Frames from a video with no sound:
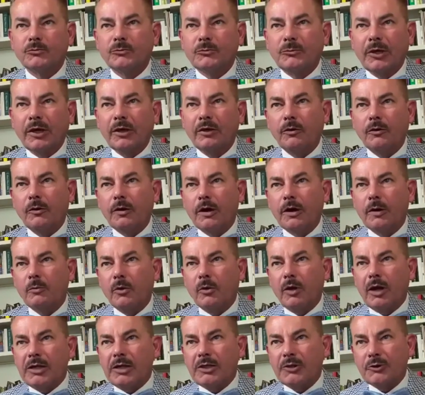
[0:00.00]
Hello, I'm
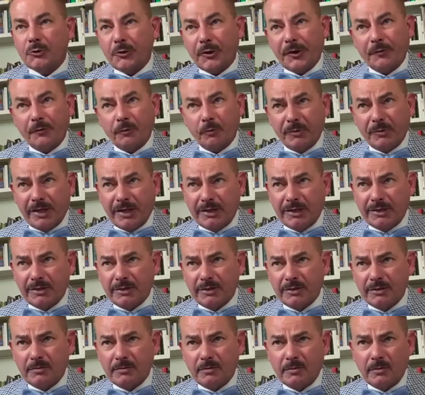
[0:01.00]
Brian Shree from
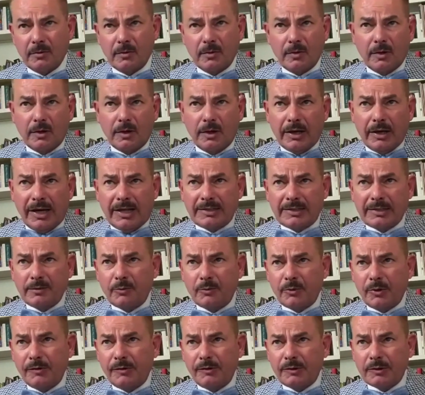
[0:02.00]
Texas. As a
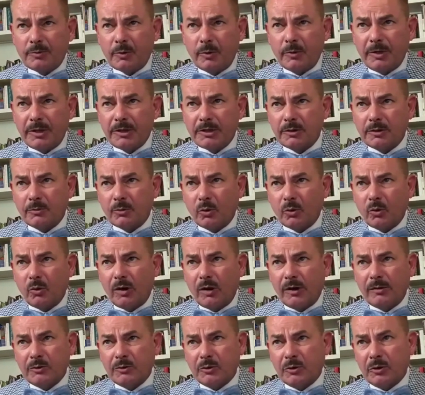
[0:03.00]
previous probation and parole
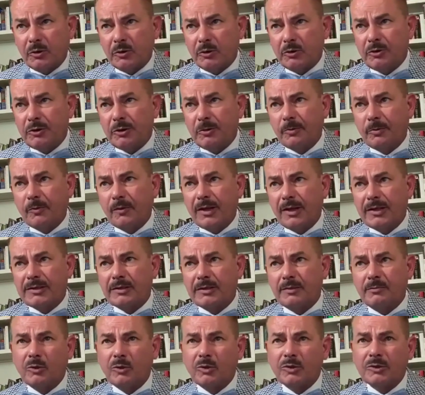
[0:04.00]
officer who supervised
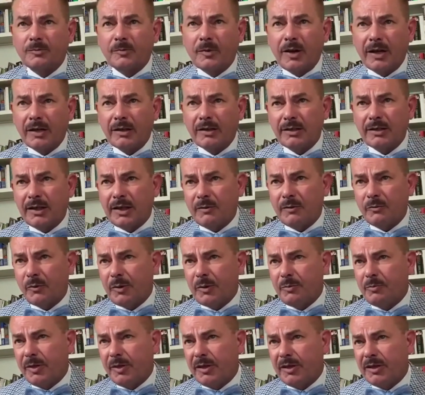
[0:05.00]
the most violent and
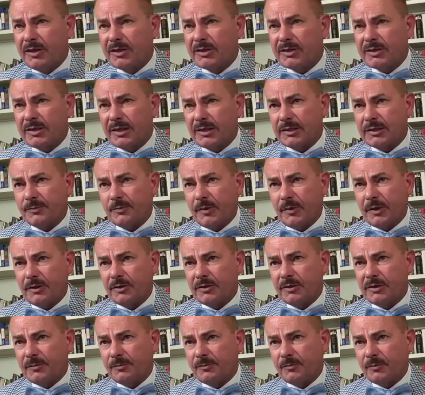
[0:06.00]
repeated sex
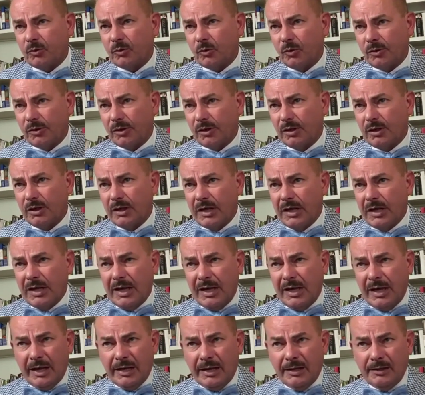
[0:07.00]
offenders in Florida
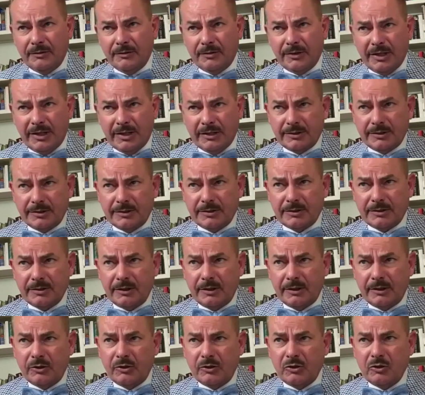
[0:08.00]
and in Texas,
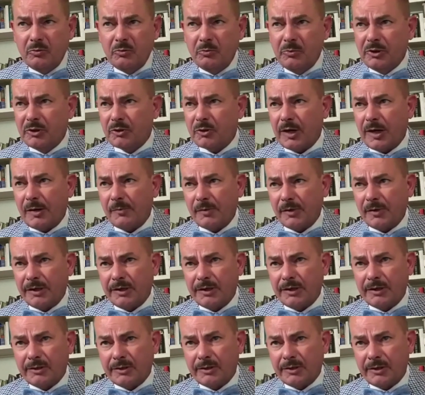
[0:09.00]
human
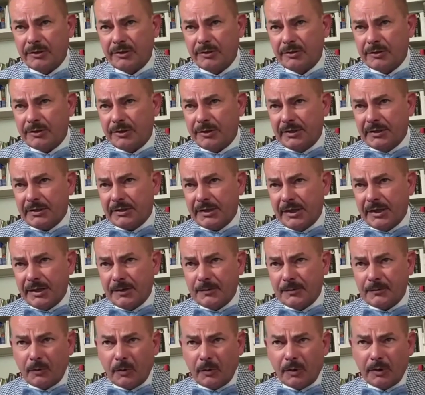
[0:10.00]
trafficking continues to this day
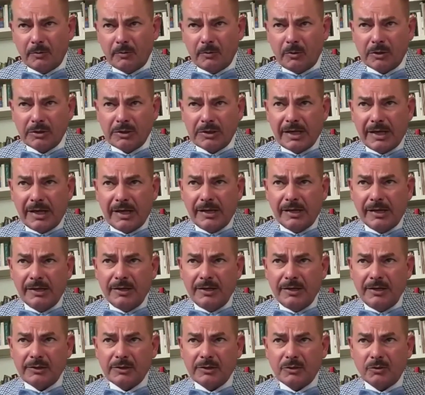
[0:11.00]
as one of the most
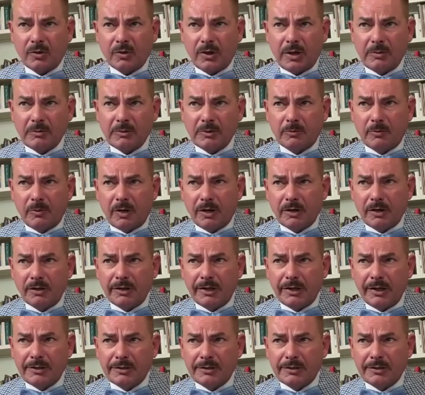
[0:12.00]
heinous crimes of modern day